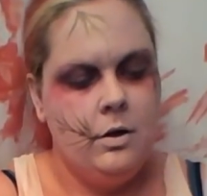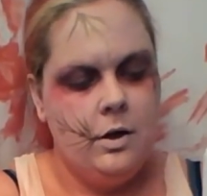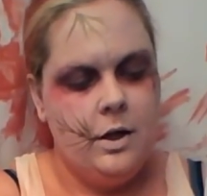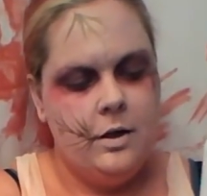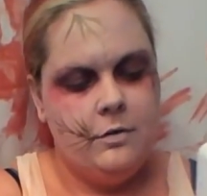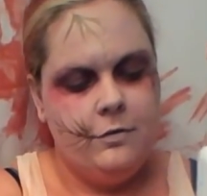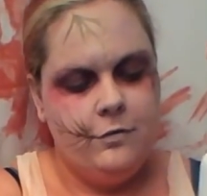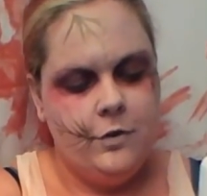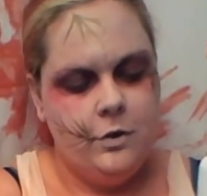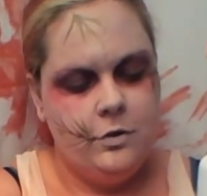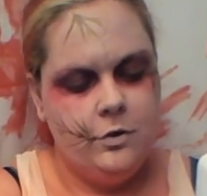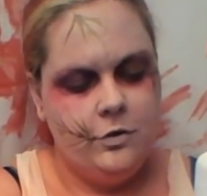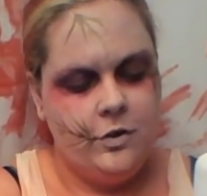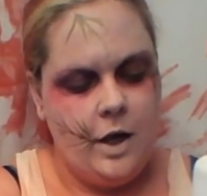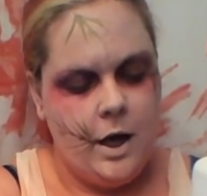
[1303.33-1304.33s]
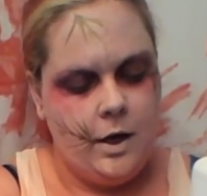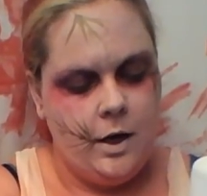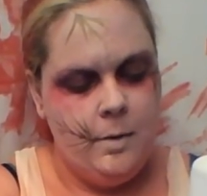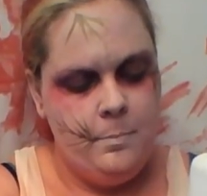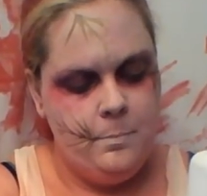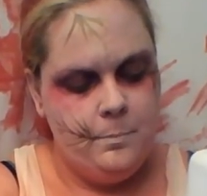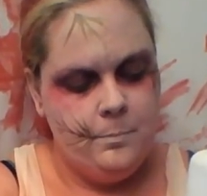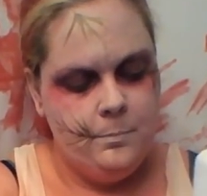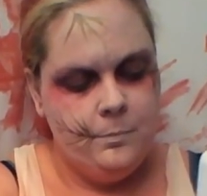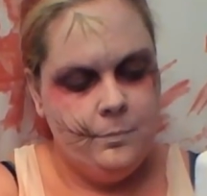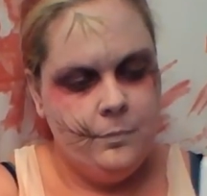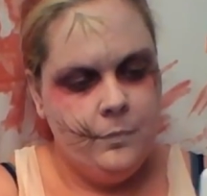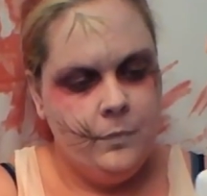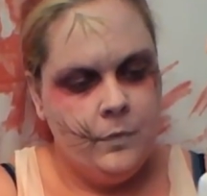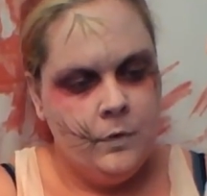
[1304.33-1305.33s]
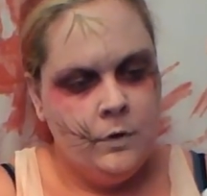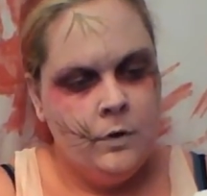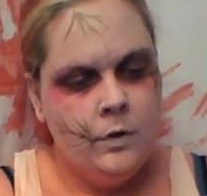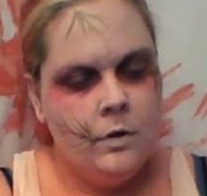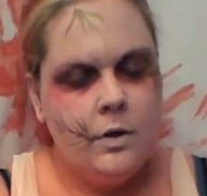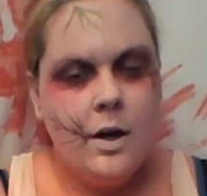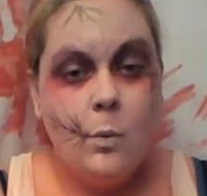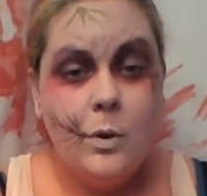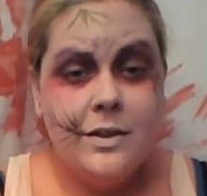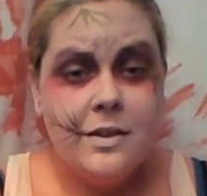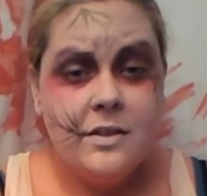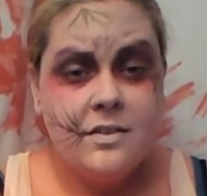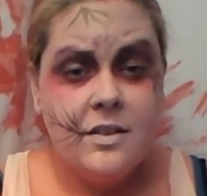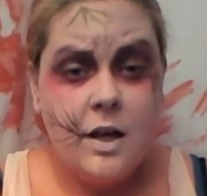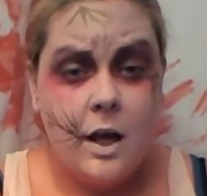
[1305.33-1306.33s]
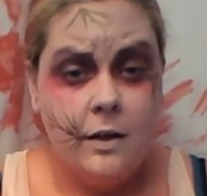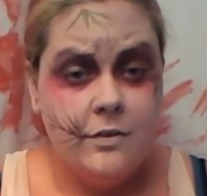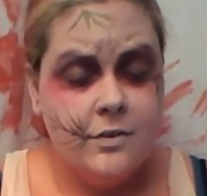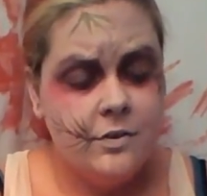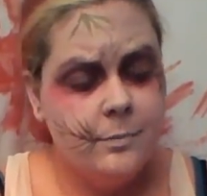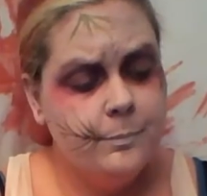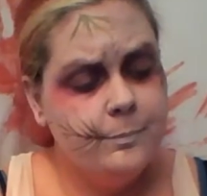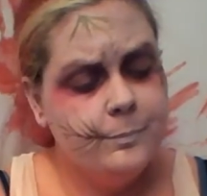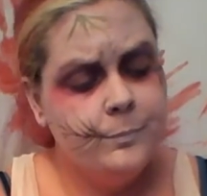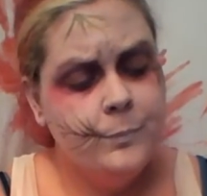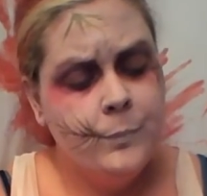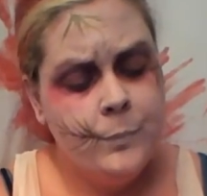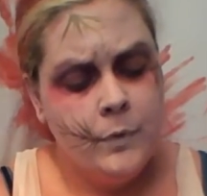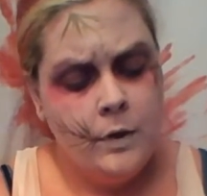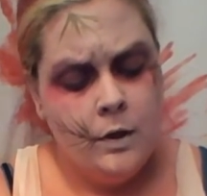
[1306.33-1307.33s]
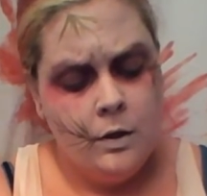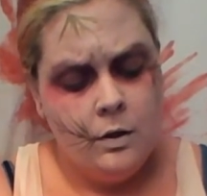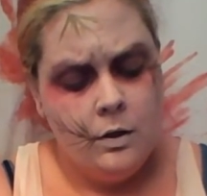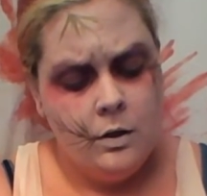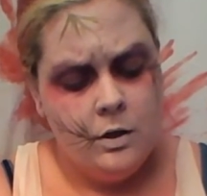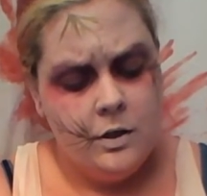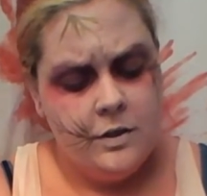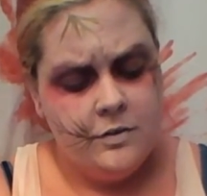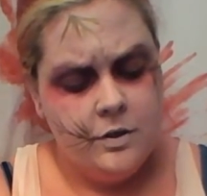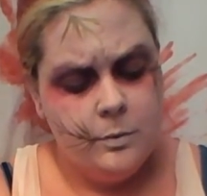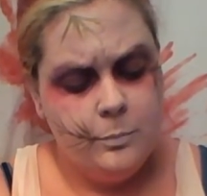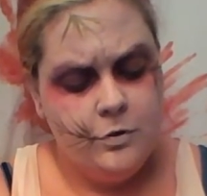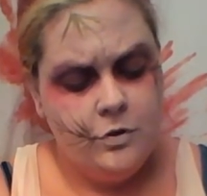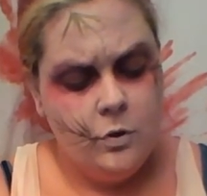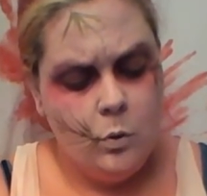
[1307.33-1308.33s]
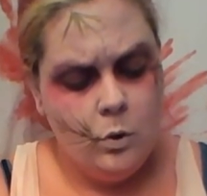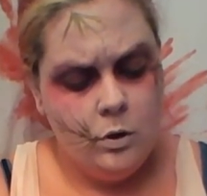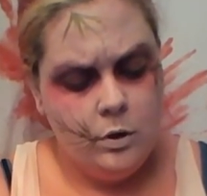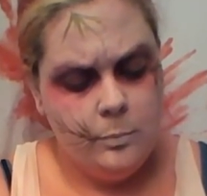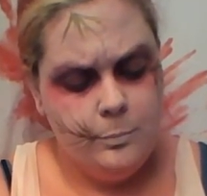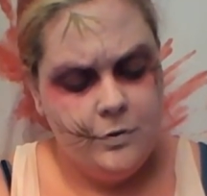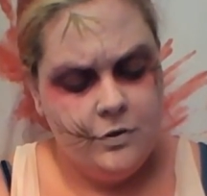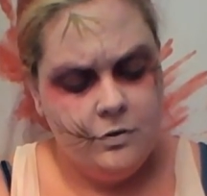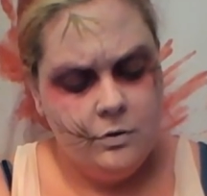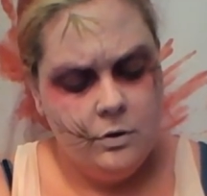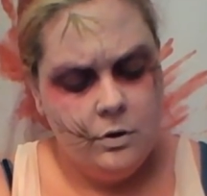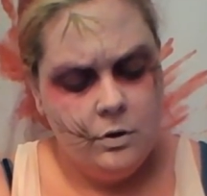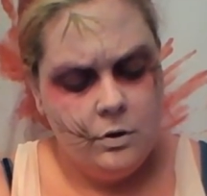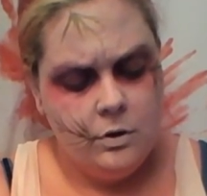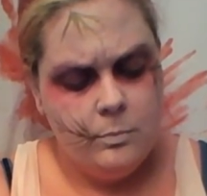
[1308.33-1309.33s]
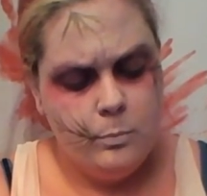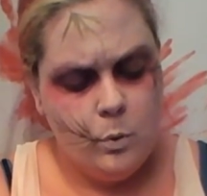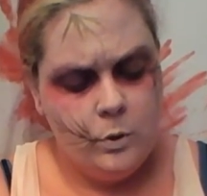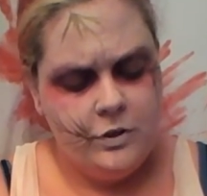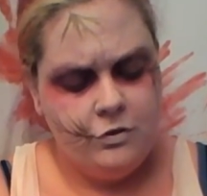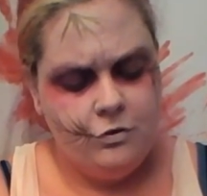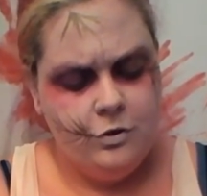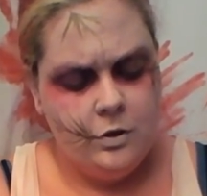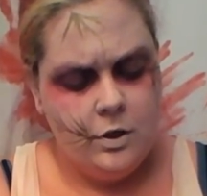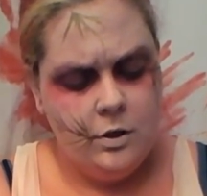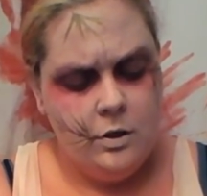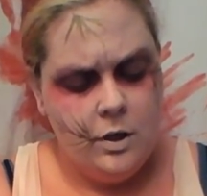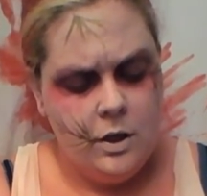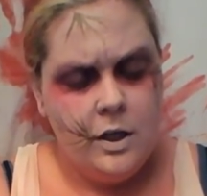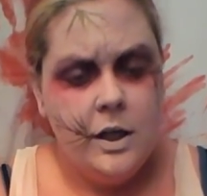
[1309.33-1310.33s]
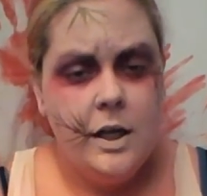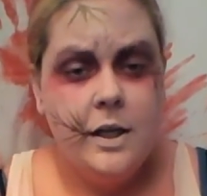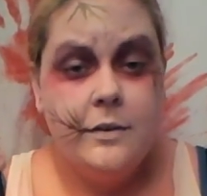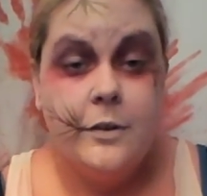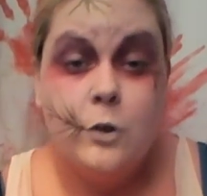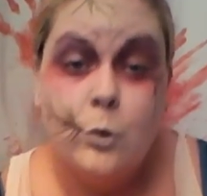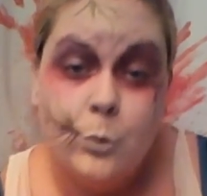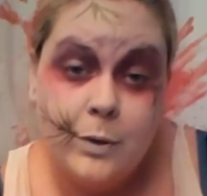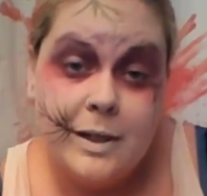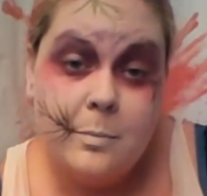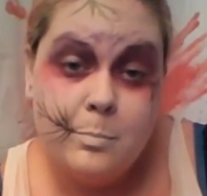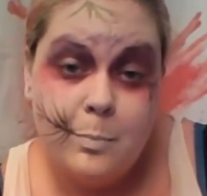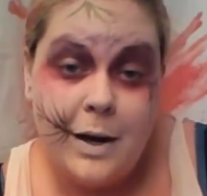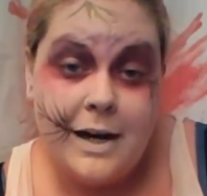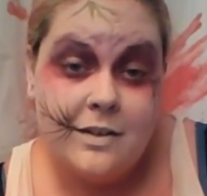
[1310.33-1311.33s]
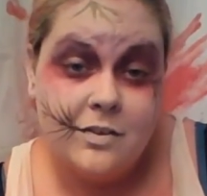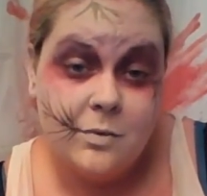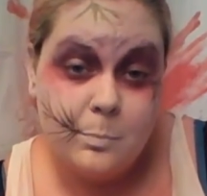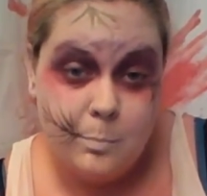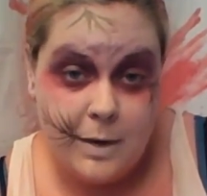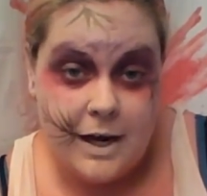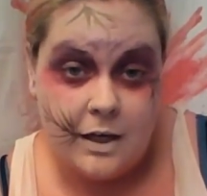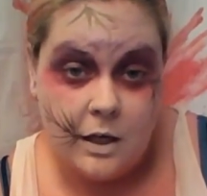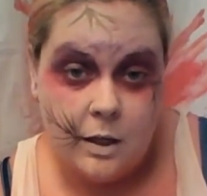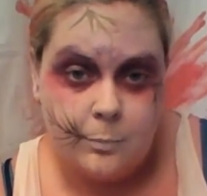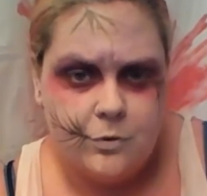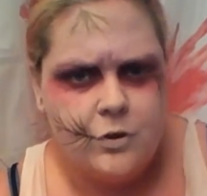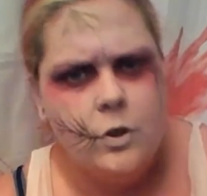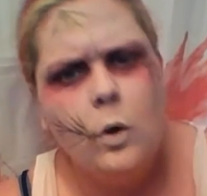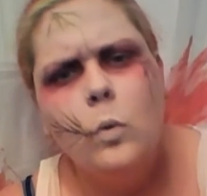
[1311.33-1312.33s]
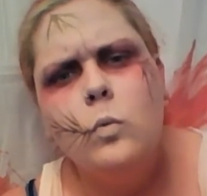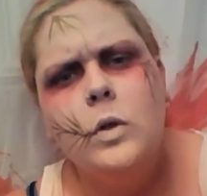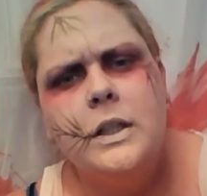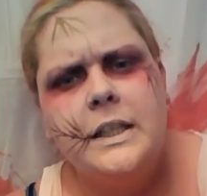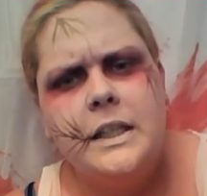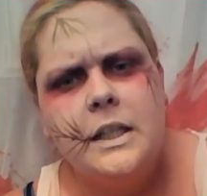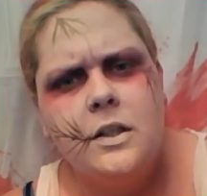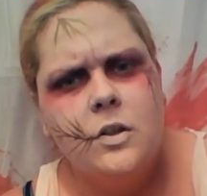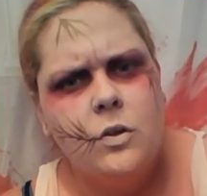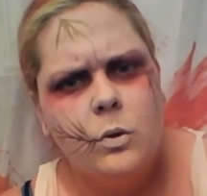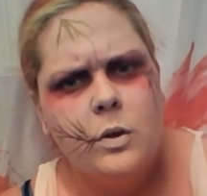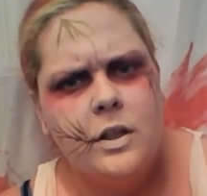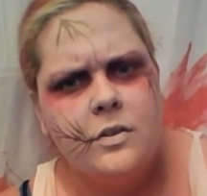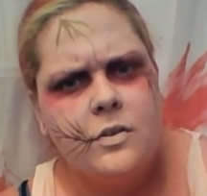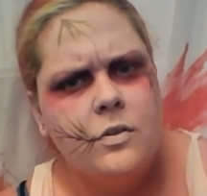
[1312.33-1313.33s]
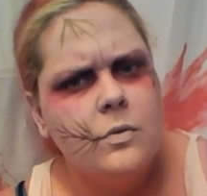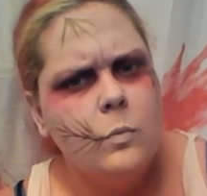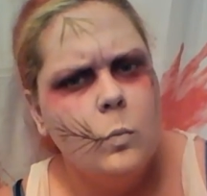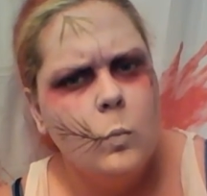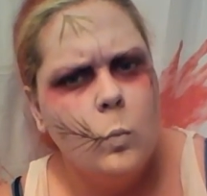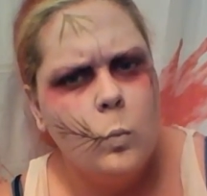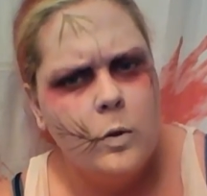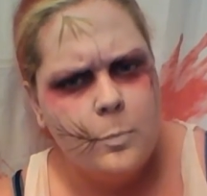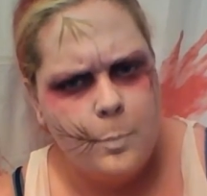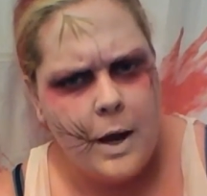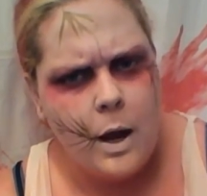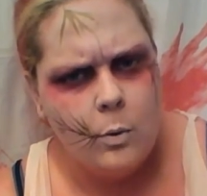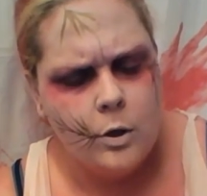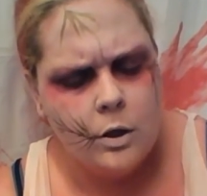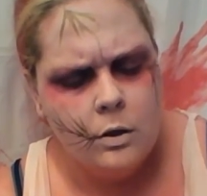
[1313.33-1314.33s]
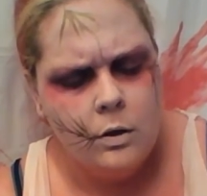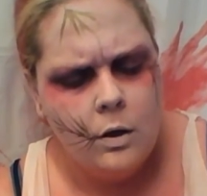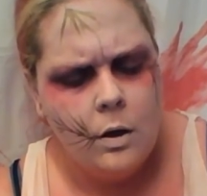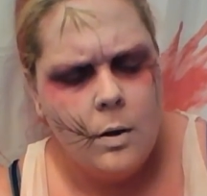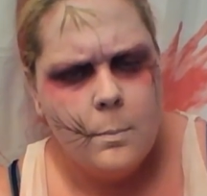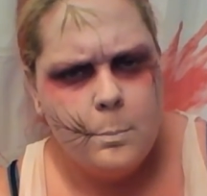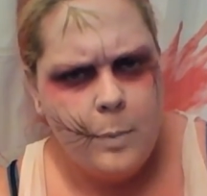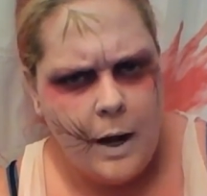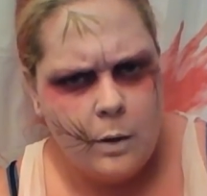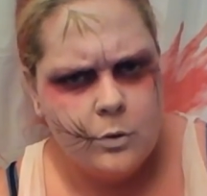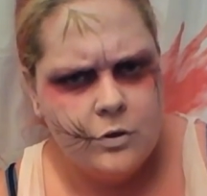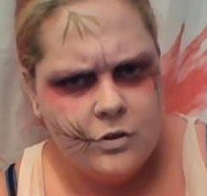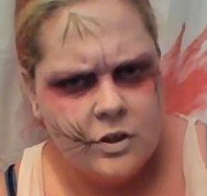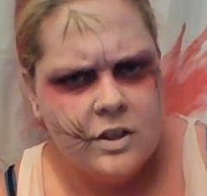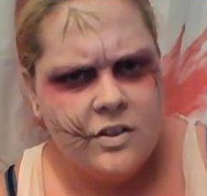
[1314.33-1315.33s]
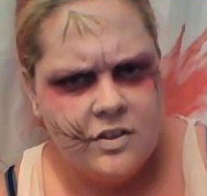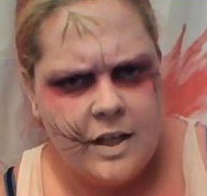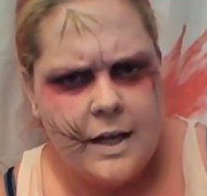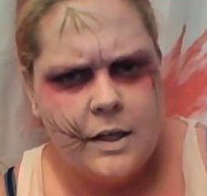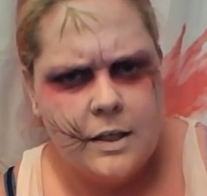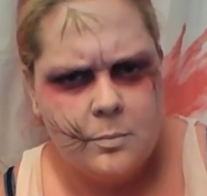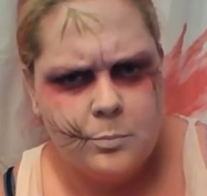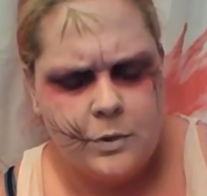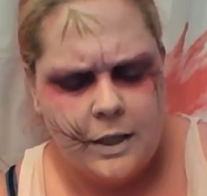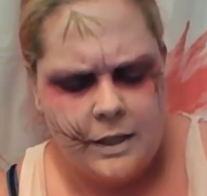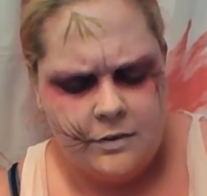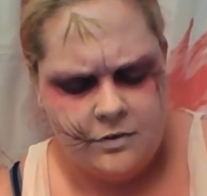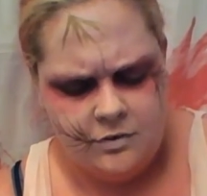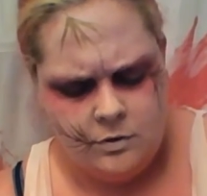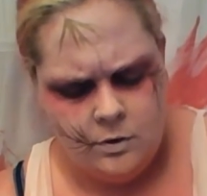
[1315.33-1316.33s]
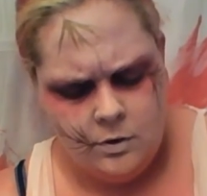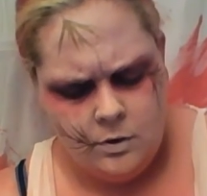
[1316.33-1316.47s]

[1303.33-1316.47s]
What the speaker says: and fill your sock up. Now what this does is it absorbs the moisture in the cream-based makeups. You don't really need to do this with powder. Powder is going to set in place